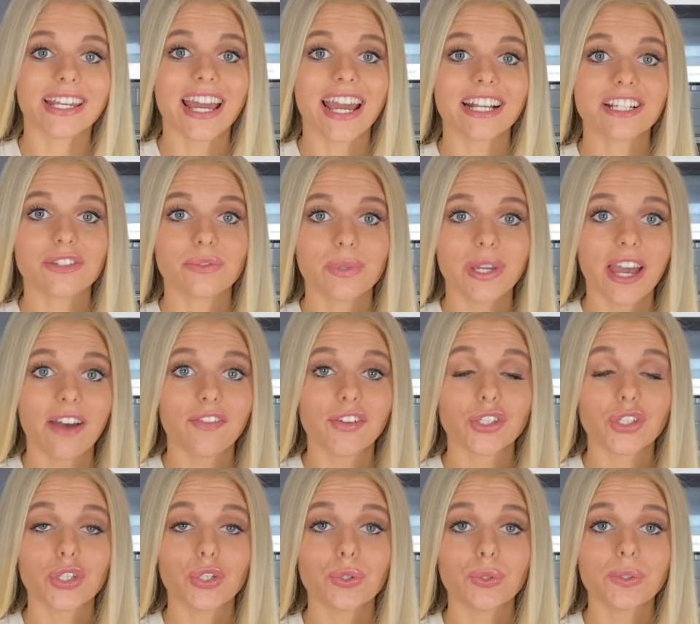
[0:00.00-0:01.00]
next we
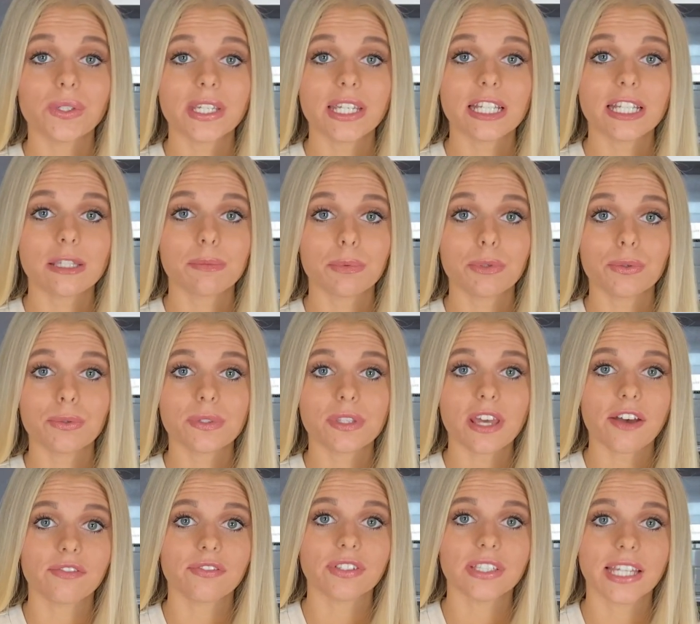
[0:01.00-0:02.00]
have 2 teaspoons
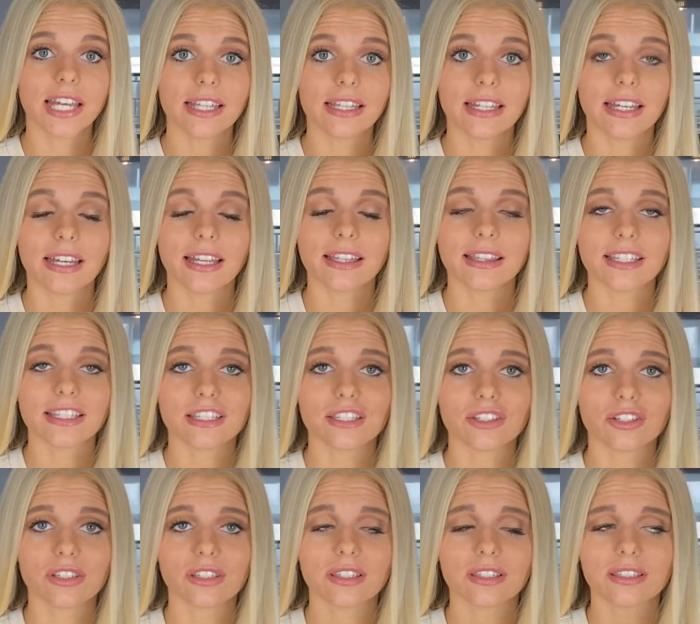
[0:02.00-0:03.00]
of vanilla.
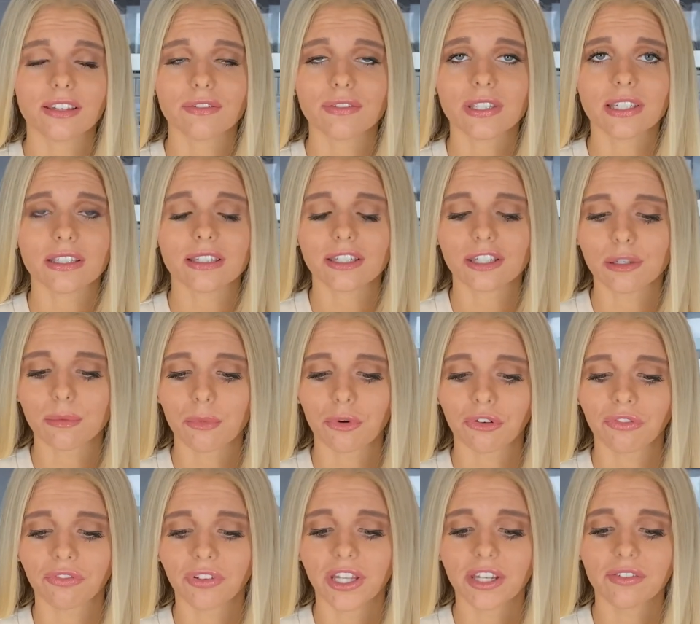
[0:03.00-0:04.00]
This just gives it some
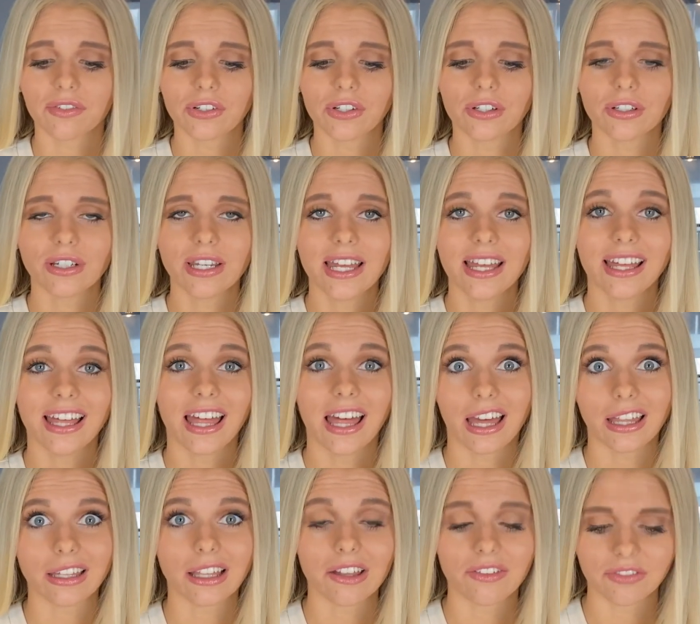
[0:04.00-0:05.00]
more flavor.
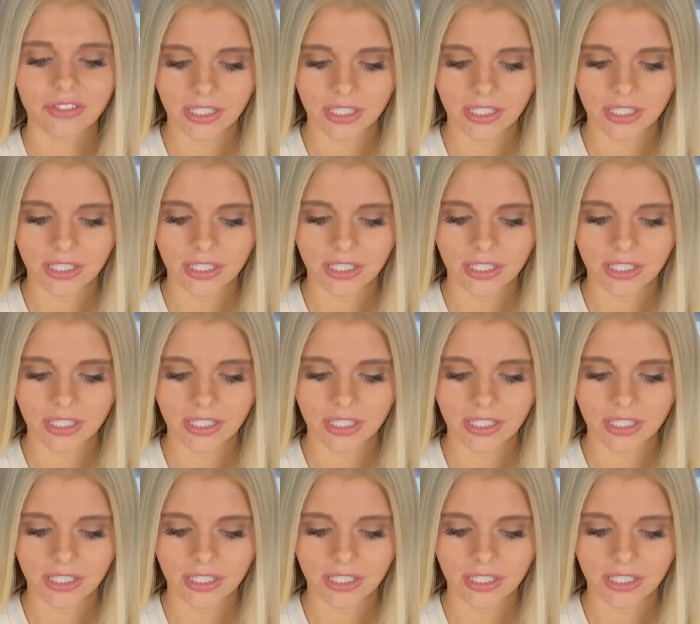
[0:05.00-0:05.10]
I love